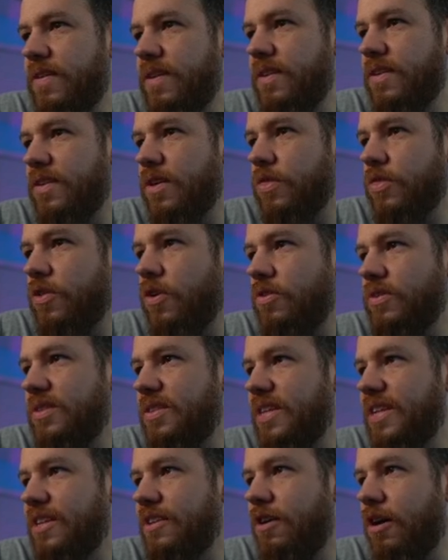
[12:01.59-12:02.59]
to
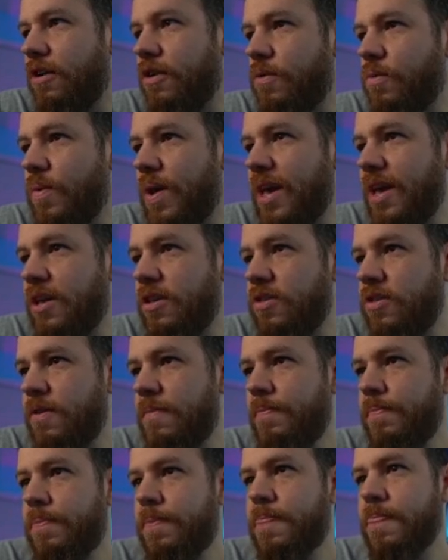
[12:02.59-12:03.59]
13 dollar range
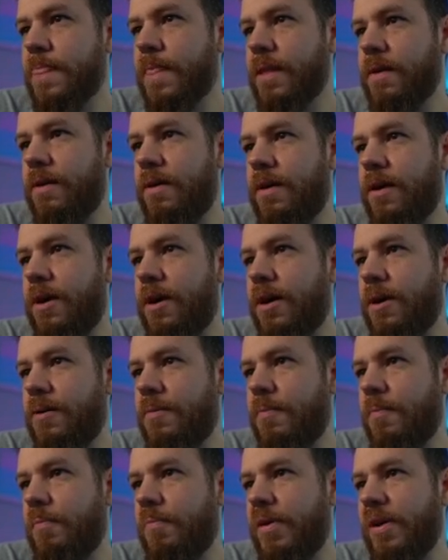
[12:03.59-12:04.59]

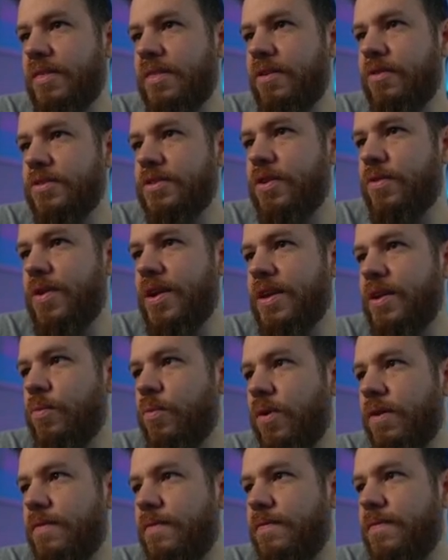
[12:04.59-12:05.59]
um, but there was already
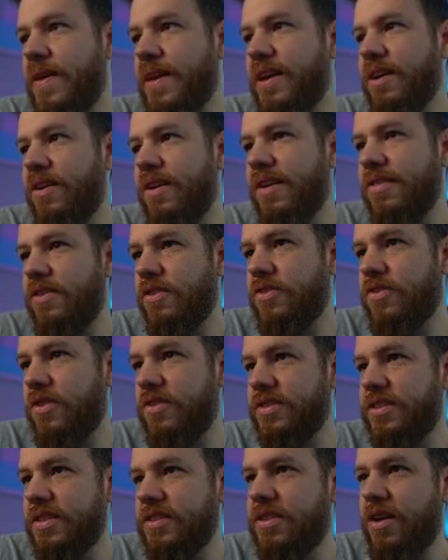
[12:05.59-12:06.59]
one fake out at the
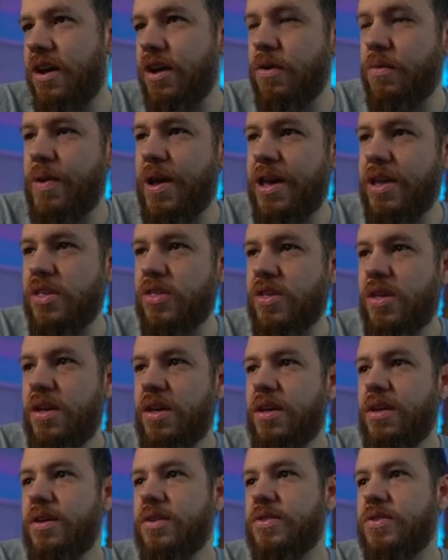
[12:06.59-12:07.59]
13 dollar range
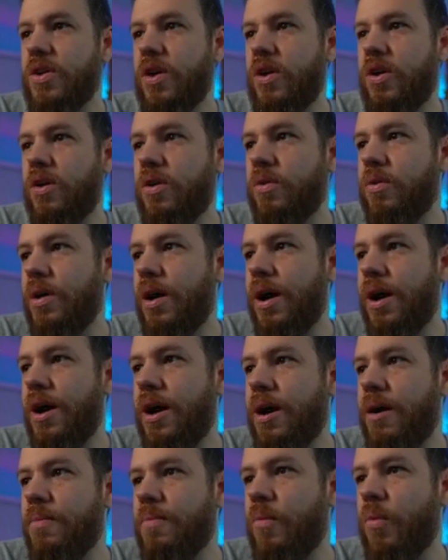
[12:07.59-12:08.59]
so
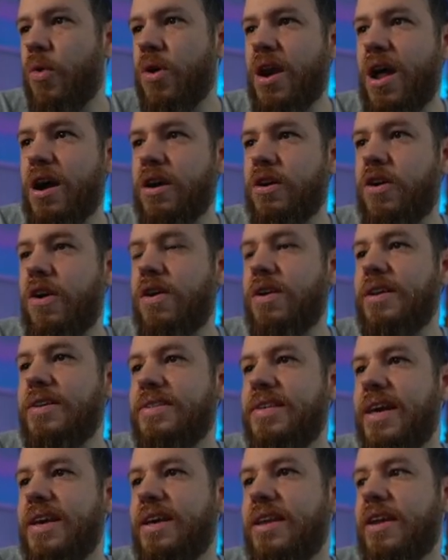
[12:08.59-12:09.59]
um, we're not currently
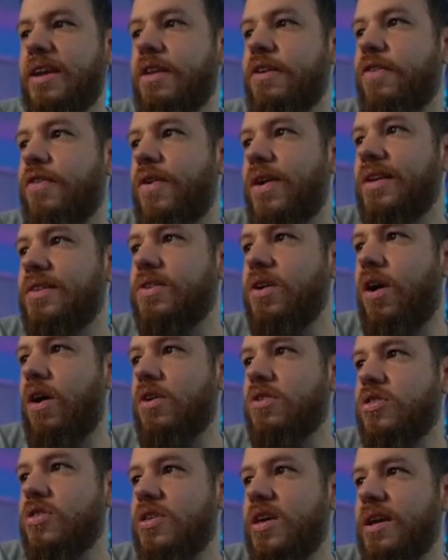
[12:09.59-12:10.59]
taking any trades
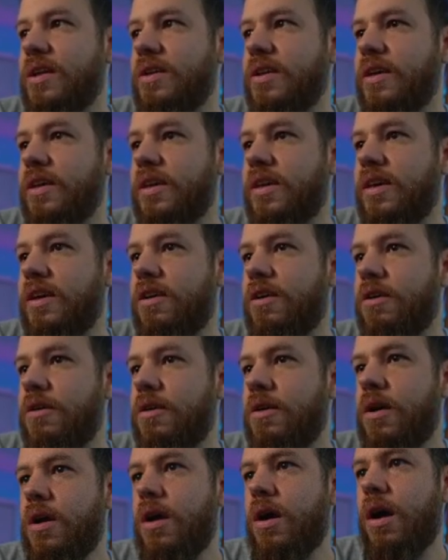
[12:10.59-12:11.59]
on chainlink here
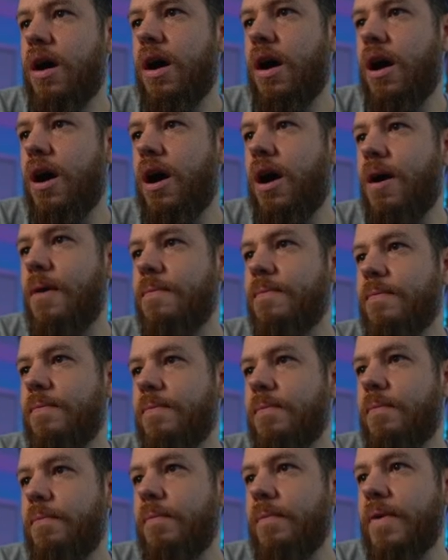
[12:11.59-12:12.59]
um,
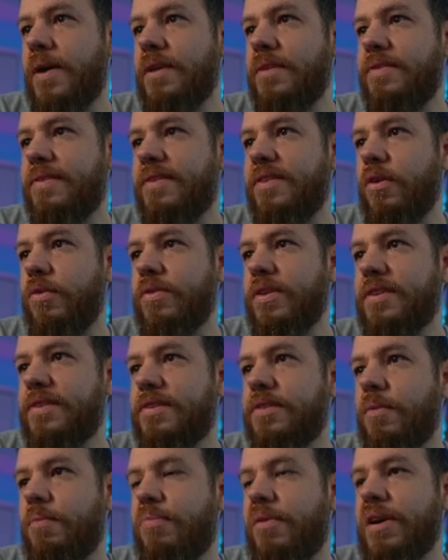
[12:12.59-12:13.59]
it still needs
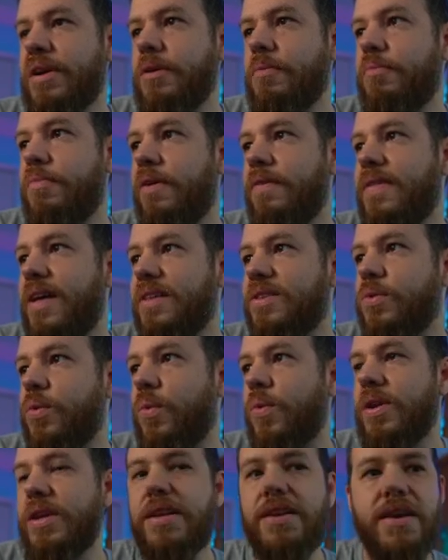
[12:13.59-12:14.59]
to break above that
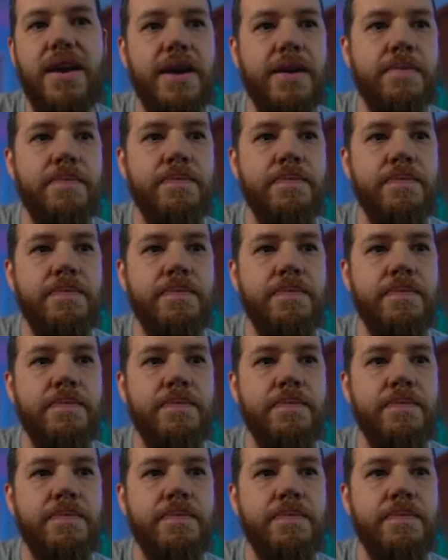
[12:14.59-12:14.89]
20 day.